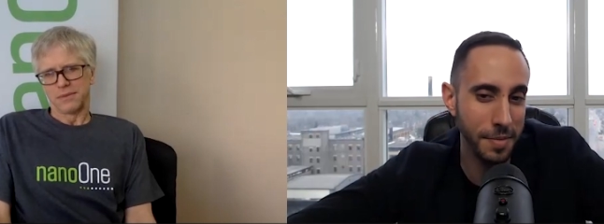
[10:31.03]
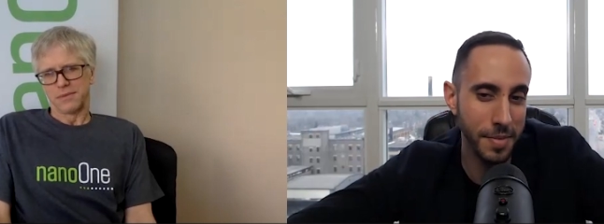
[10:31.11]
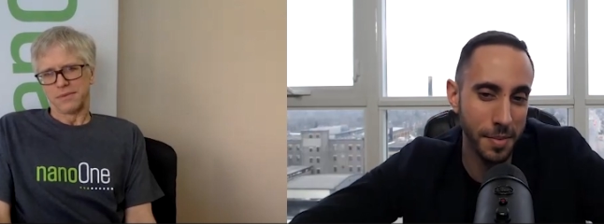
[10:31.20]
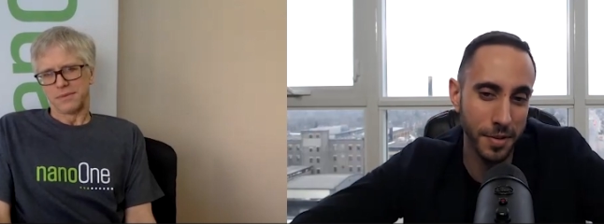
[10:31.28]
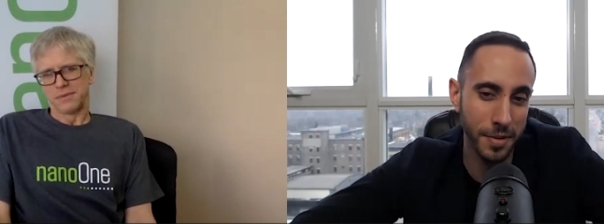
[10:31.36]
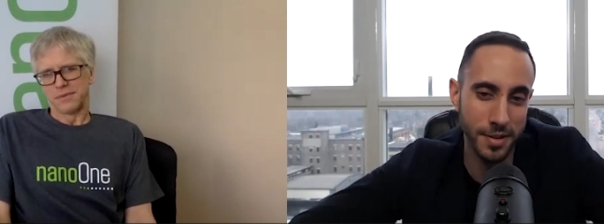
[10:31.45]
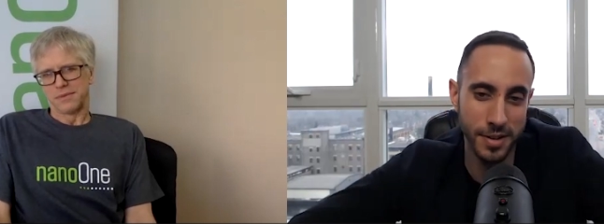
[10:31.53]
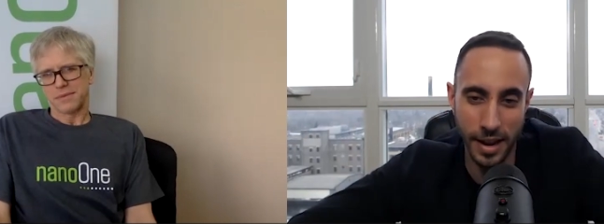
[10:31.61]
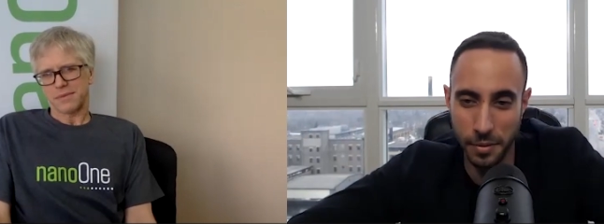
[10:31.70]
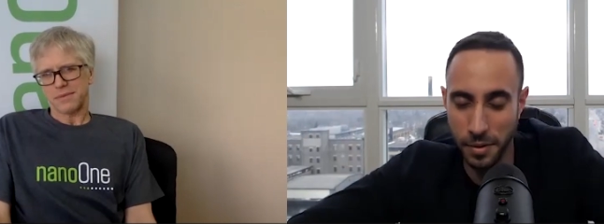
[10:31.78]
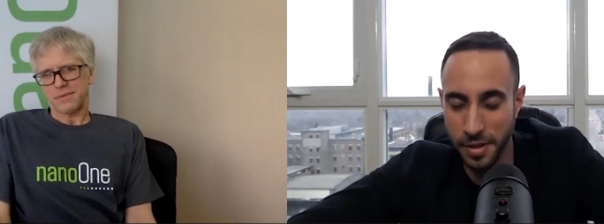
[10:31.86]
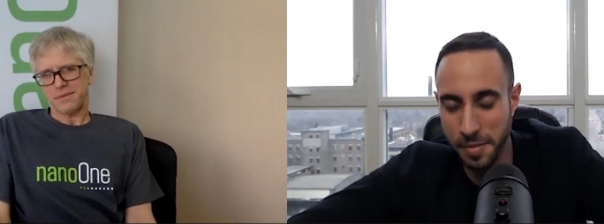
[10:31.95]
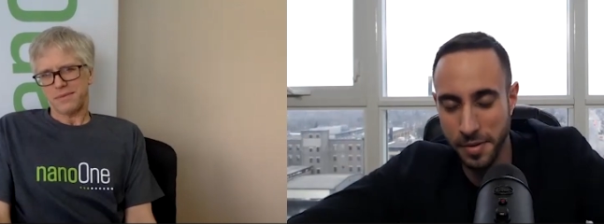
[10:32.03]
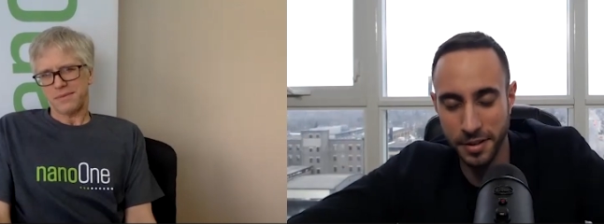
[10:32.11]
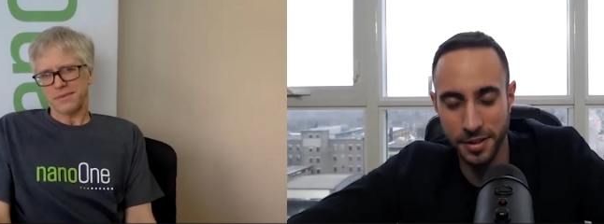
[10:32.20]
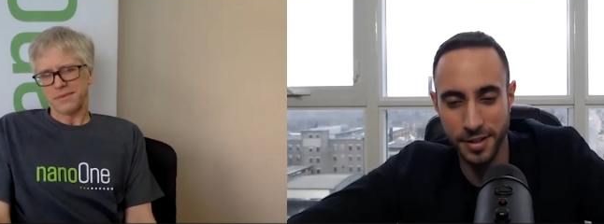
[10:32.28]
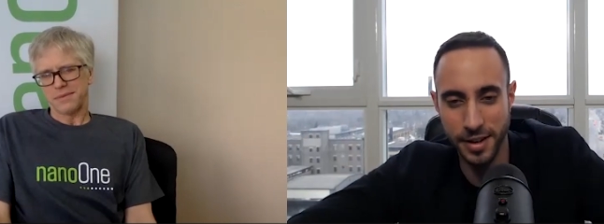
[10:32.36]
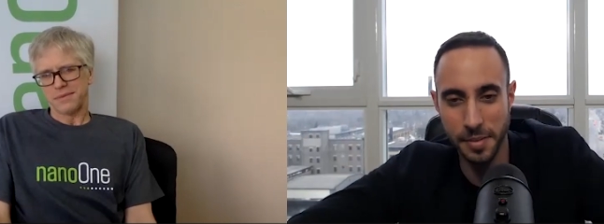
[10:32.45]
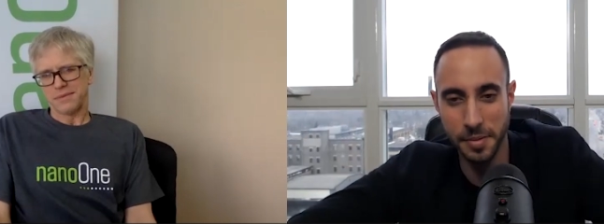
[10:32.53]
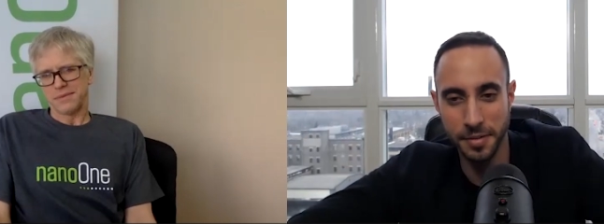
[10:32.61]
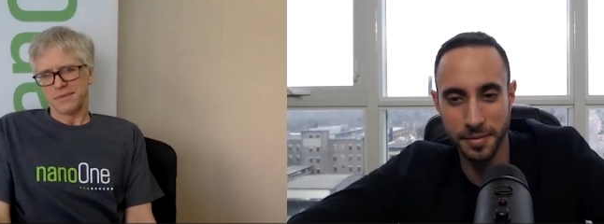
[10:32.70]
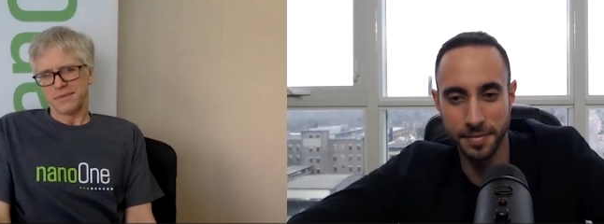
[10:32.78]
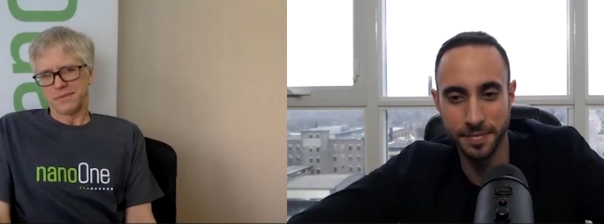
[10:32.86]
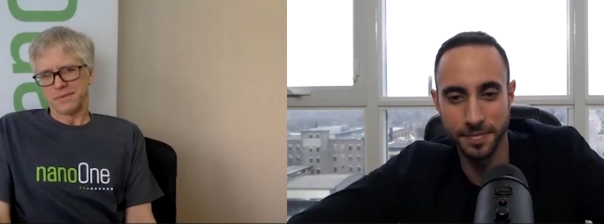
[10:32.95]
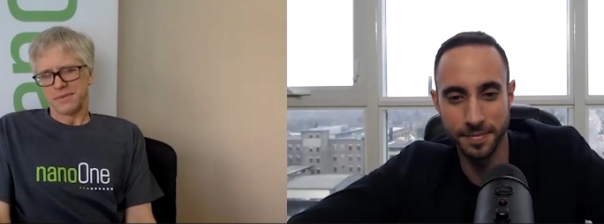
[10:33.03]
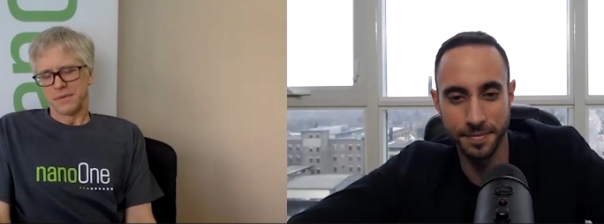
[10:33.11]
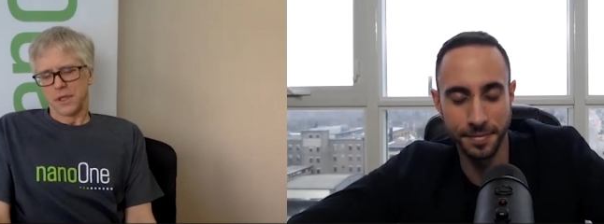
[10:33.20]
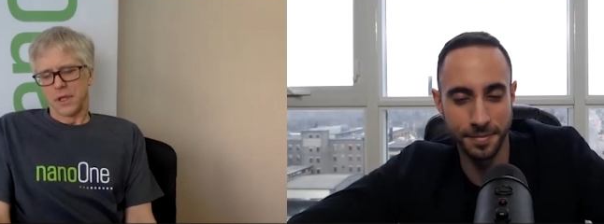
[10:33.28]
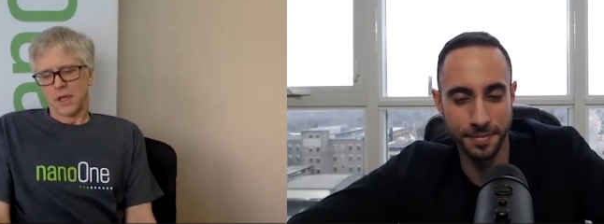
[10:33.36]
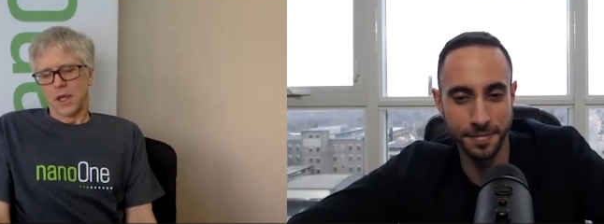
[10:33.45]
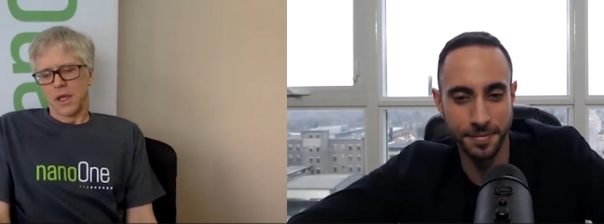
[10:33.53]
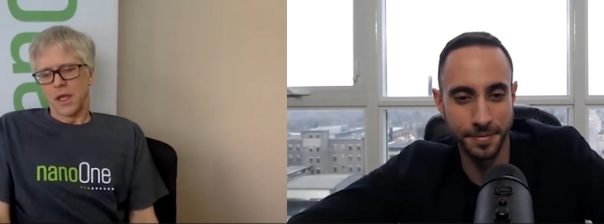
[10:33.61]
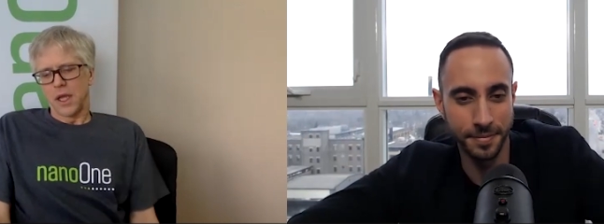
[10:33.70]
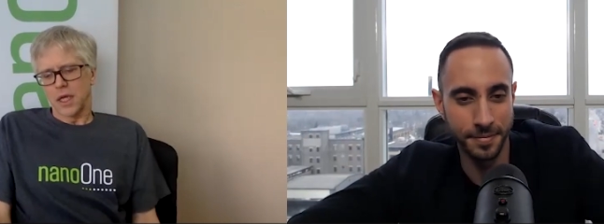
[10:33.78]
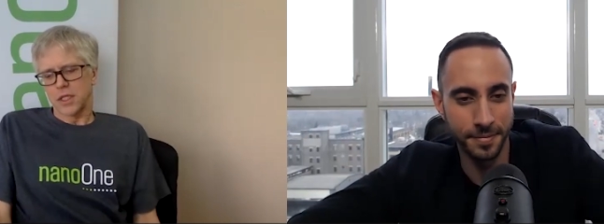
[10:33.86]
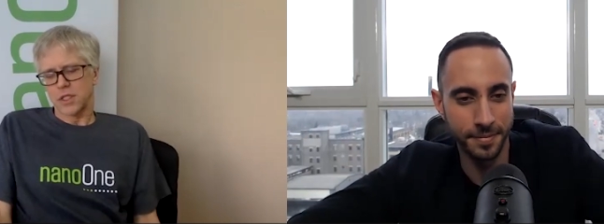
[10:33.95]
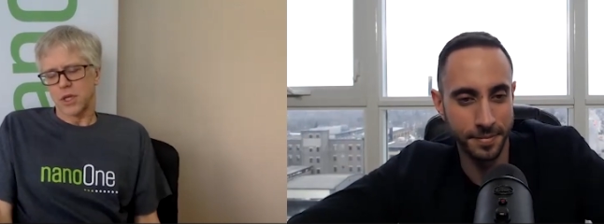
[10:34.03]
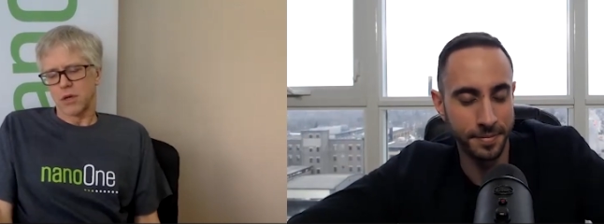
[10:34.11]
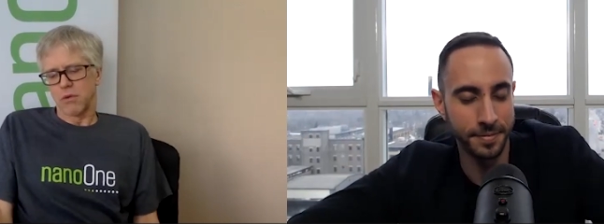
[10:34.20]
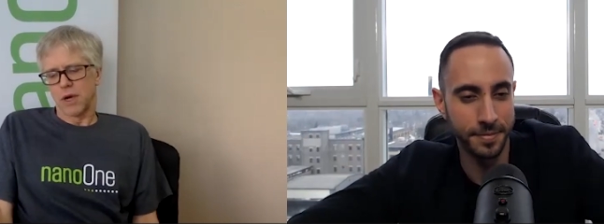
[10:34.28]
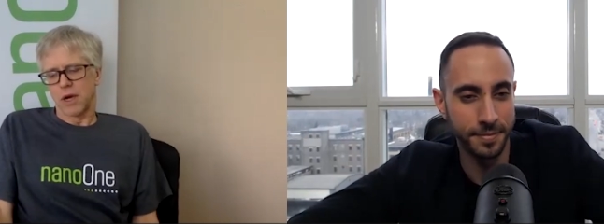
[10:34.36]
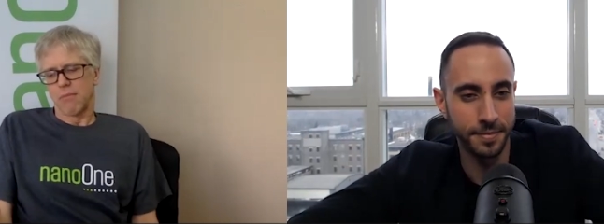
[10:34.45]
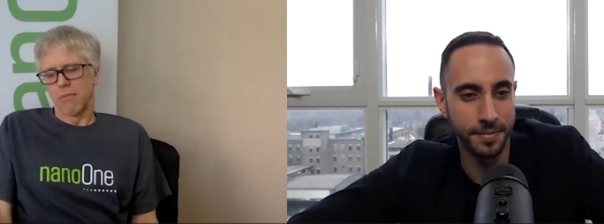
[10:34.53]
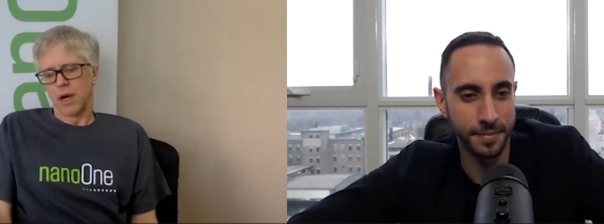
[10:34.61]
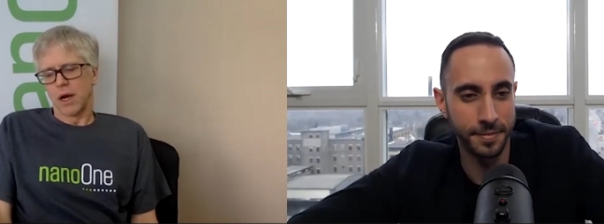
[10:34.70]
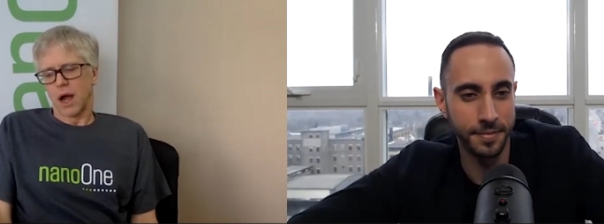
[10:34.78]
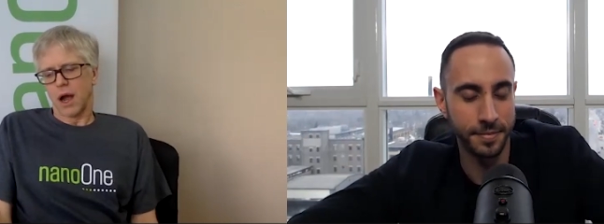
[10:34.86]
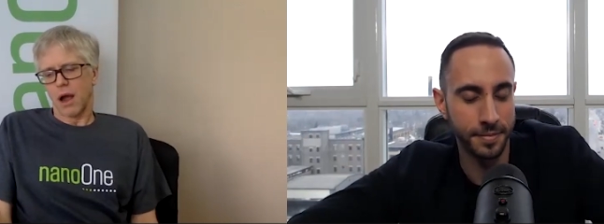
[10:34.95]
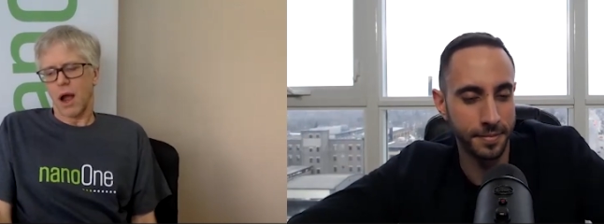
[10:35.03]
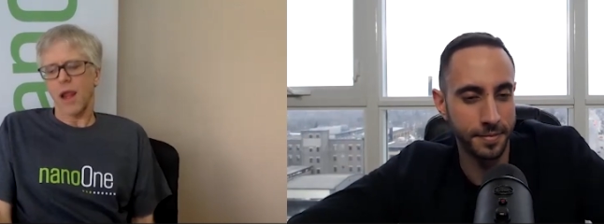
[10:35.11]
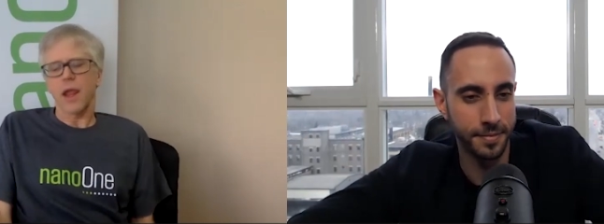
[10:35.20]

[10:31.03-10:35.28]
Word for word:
Speaker 1: key members and what they bring to the table?
Speaker 2: Yeah, so um, uh, I